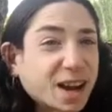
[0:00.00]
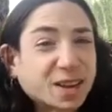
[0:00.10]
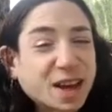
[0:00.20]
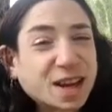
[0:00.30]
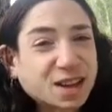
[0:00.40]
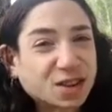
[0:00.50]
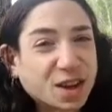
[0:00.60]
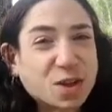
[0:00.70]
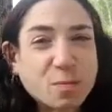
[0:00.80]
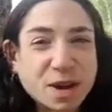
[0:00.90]
I like it.
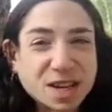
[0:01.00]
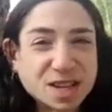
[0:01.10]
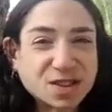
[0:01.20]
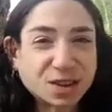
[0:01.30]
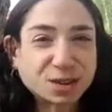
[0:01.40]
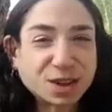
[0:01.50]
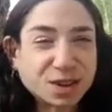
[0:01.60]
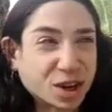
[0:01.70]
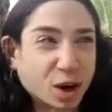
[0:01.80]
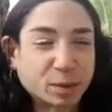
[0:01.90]
The baking soda,
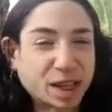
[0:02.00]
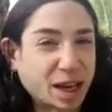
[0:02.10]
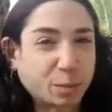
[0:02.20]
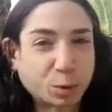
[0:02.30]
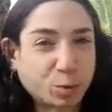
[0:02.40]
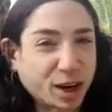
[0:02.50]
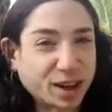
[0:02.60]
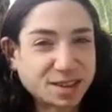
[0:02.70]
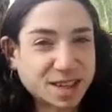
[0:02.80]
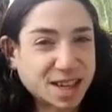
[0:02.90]
the Arm& Hammer
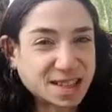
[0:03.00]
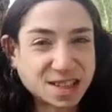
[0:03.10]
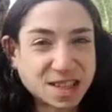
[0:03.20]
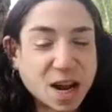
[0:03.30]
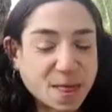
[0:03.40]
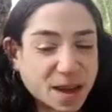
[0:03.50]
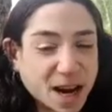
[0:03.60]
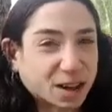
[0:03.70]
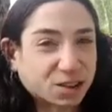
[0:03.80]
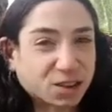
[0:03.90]
brand, I guess, they
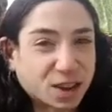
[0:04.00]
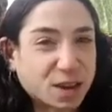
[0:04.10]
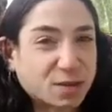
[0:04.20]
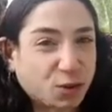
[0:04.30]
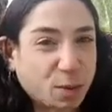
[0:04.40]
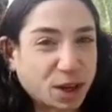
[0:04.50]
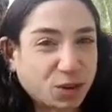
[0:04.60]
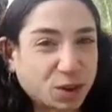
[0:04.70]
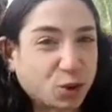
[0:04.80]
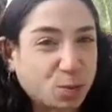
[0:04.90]
actually leave a space
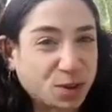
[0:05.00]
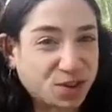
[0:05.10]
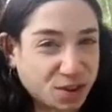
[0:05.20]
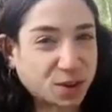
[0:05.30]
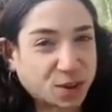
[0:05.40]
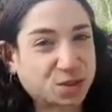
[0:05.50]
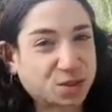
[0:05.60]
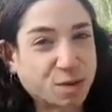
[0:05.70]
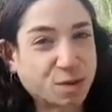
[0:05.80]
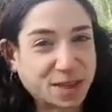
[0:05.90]
for you specifically to
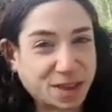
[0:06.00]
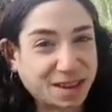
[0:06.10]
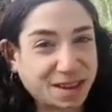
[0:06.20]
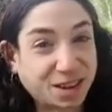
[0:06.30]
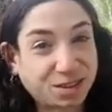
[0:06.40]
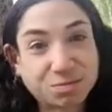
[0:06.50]
write the date.